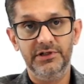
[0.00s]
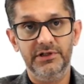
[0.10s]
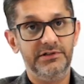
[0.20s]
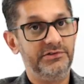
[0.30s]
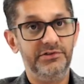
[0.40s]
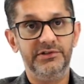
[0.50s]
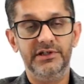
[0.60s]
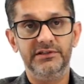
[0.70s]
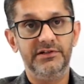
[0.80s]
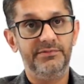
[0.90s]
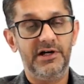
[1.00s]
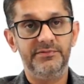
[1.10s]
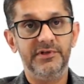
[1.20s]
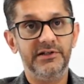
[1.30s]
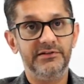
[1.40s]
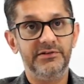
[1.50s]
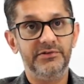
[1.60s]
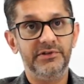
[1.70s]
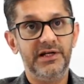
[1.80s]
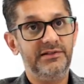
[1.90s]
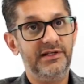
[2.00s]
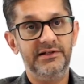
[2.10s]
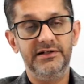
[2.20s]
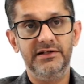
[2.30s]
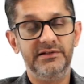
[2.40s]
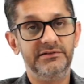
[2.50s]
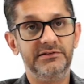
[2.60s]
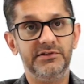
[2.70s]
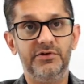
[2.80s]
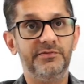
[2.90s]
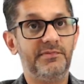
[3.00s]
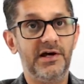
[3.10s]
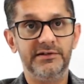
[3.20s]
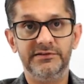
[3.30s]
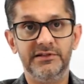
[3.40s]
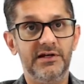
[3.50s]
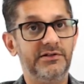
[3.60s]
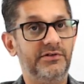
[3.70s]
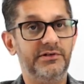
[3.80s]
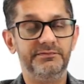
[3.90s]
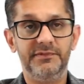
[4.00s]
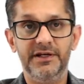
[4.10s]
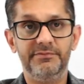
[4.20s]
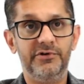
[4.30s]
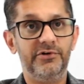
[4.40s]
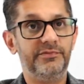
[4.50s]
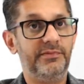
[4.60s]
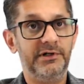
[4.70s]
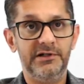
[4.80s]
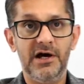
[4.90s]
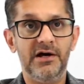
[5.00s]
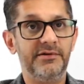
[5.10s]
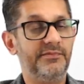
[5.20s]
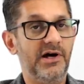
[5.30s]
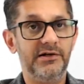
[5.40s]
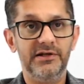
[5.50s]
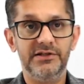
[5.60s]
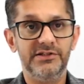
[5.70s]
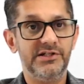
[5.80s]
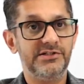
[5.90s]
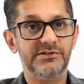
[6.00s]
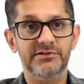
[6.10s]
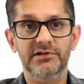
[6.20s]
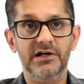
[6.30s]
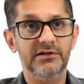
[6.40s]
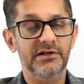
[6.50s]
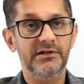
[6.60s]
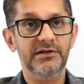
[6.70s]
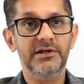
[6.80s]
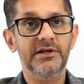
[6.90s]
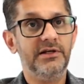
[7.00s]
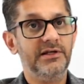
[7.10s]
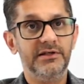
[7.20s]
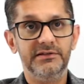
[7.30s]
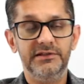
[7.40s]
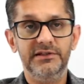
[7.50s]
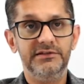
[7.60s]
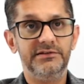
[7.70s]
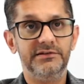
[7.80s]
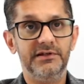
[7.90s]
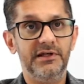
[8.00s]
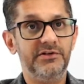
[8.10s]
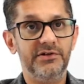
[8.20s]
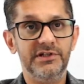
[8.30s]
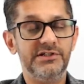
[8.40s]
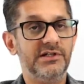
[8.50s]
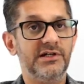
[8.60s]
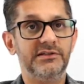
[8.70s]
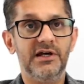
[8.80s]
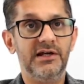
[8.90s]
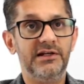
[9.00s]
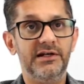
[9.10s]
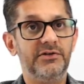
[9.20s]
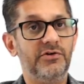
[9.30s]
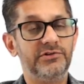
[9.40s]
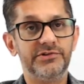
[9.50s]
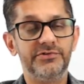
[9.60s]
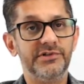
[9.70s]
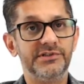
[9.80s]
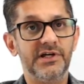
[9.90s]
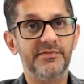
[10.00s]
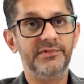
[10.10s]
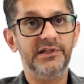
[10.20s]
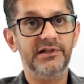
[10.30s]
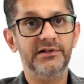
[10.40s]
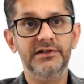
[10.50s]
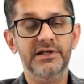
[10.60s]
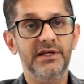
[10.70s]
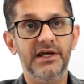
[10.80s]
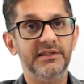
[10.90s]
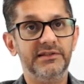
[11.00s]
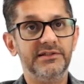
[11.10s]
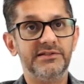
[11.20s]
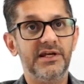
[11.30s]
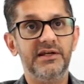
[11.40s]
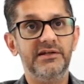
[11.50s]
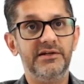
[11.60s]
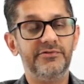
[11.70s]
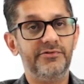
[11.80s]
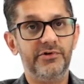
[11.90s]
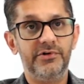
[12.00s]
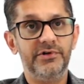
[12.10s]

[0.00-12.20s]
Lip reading: Do you think the department doesn't know that Indians or Pakistan or Nepal, Bhutan, Bangladesh, Sri Lankan, these Indonesia, Thailand, all students come here and they stay here for